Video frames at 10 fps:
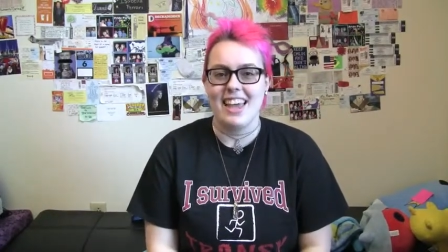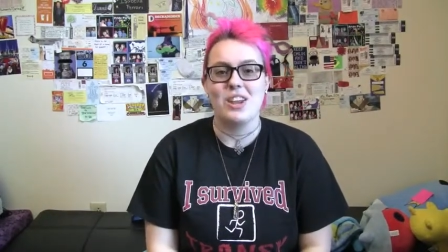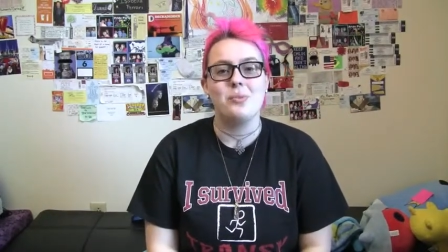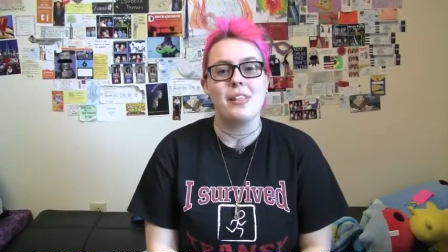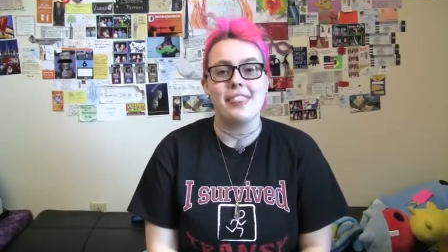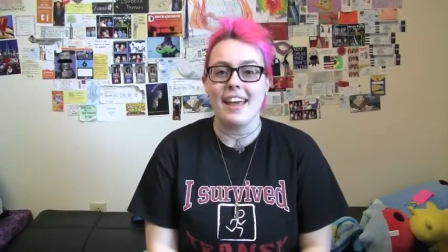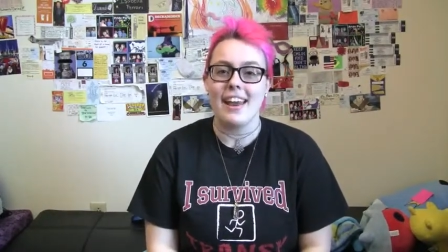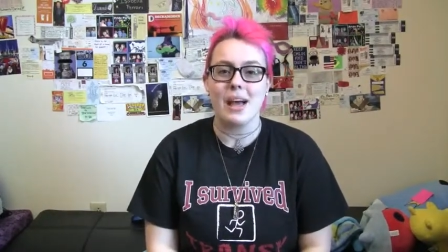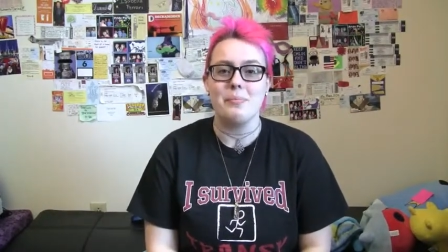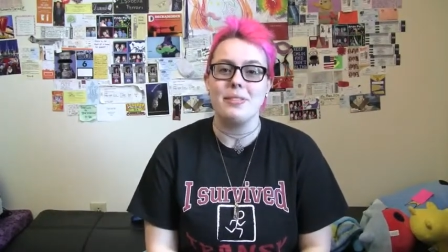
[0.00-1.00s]
And when
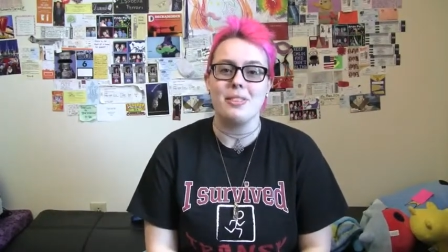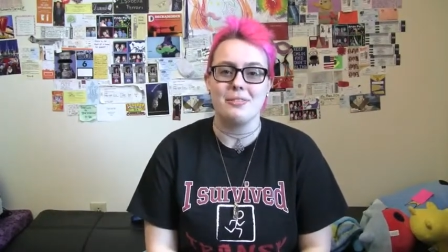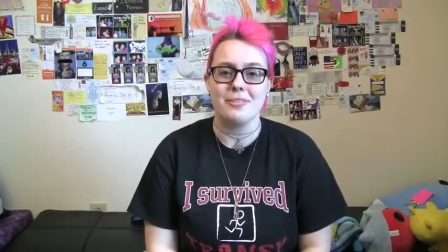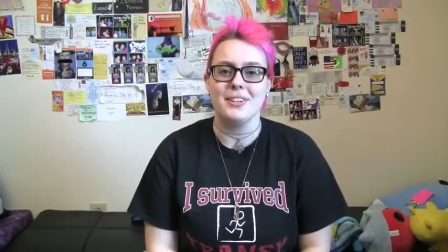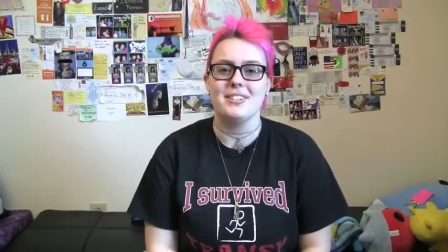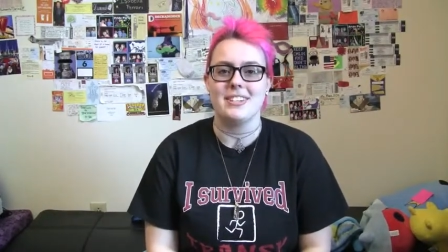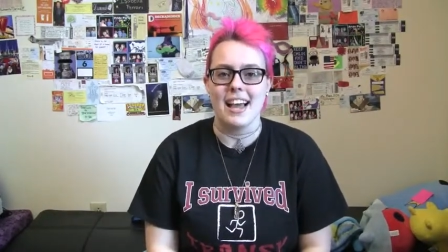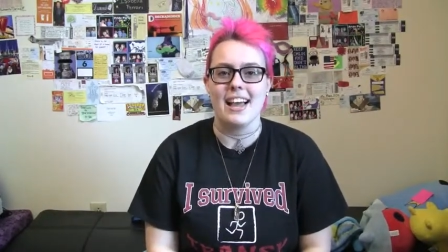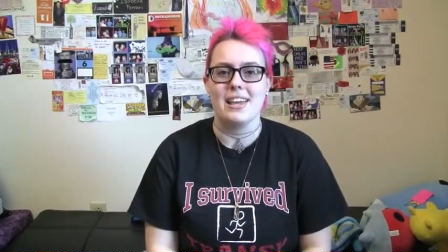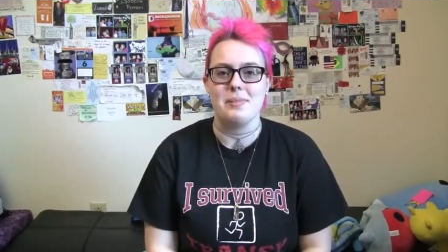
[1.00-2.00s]
that happened the first
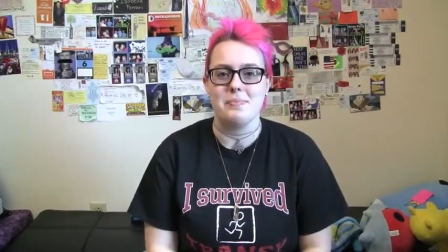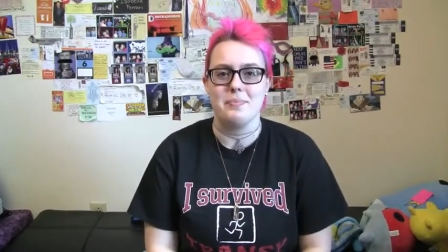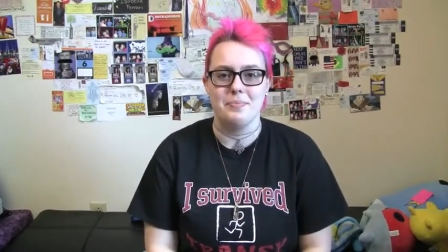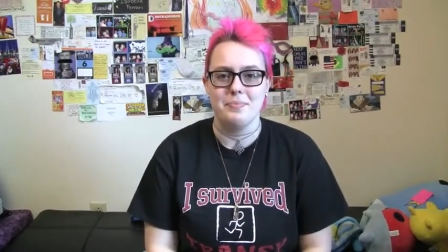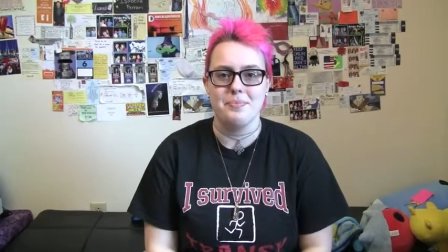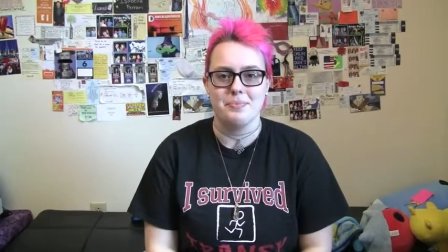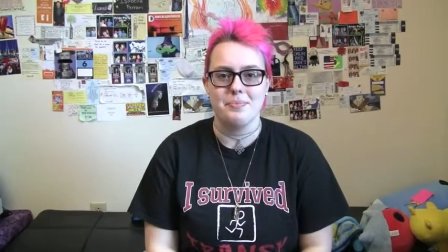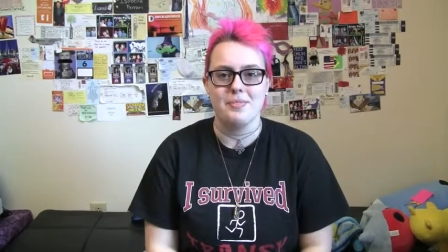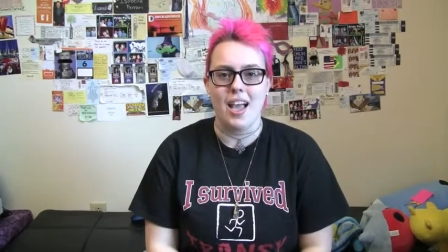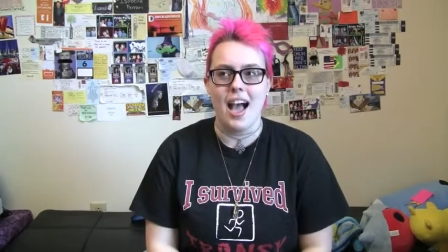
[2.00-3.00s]
time,
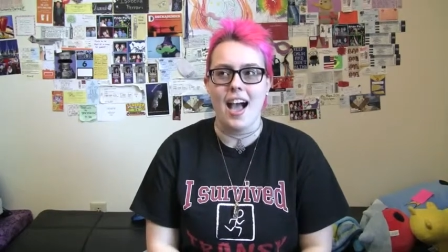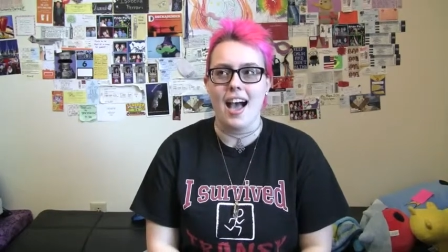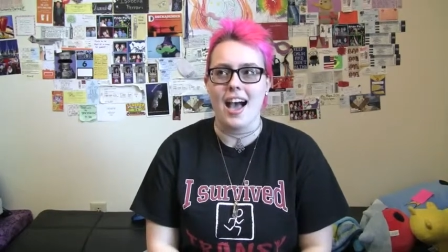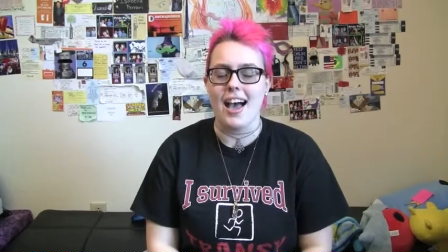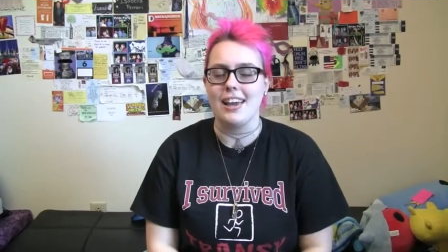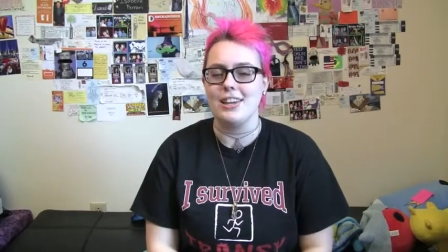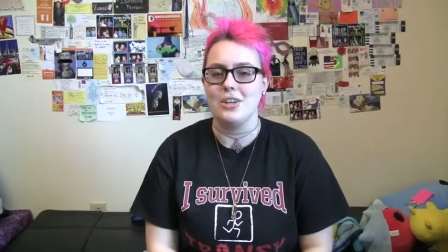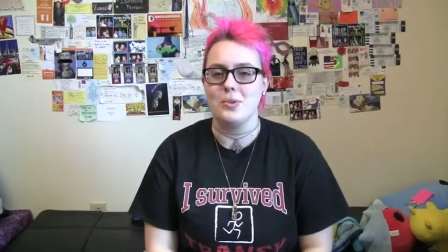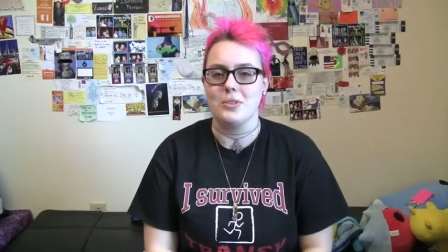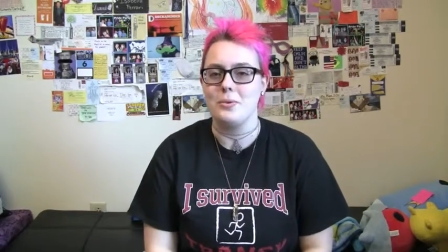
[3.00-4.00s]
I
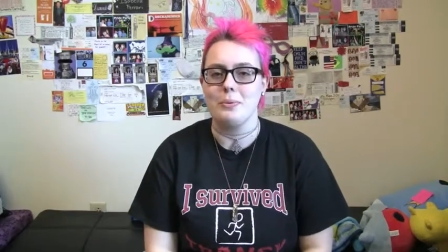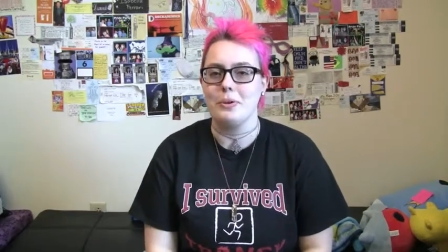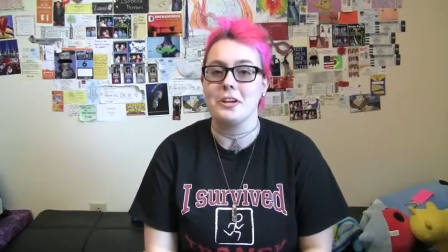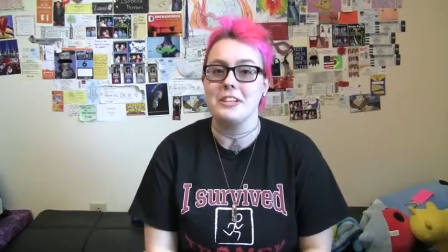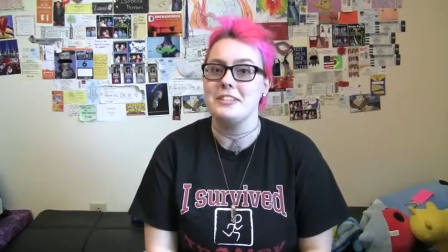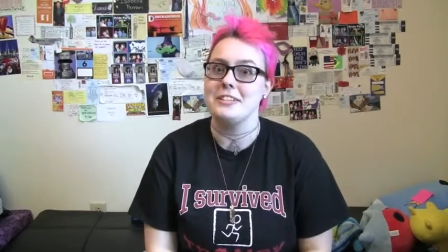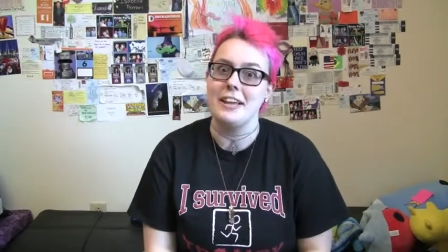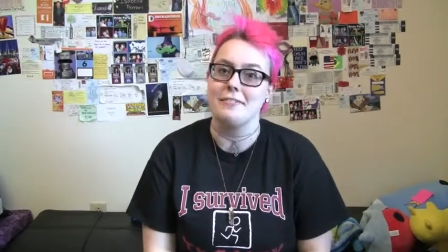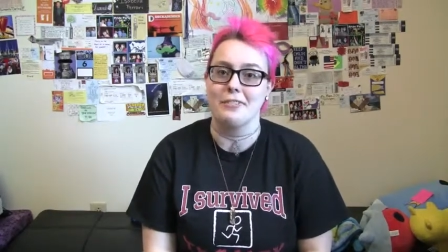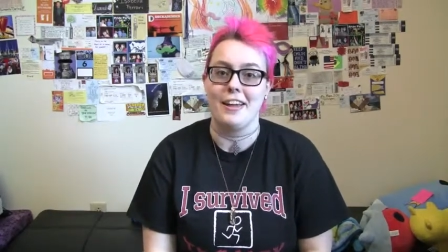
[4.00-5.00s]
knew that we were gonna
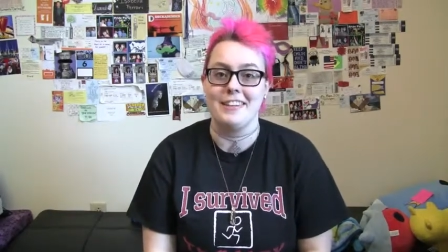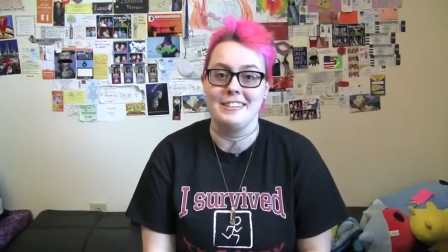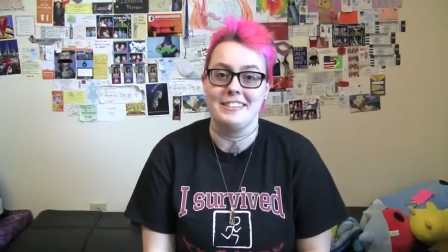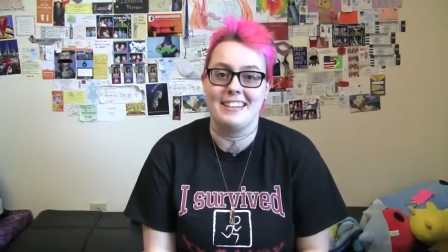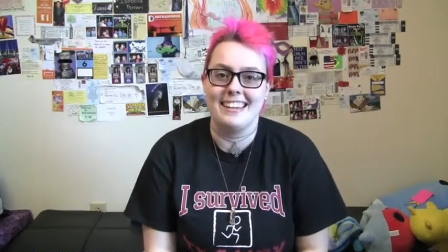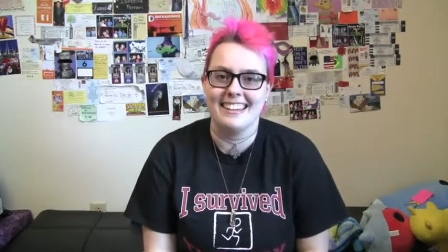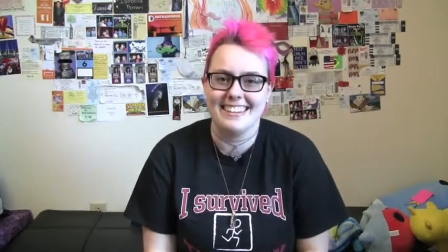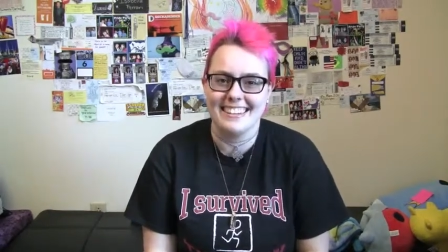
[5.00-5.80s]
stay friends.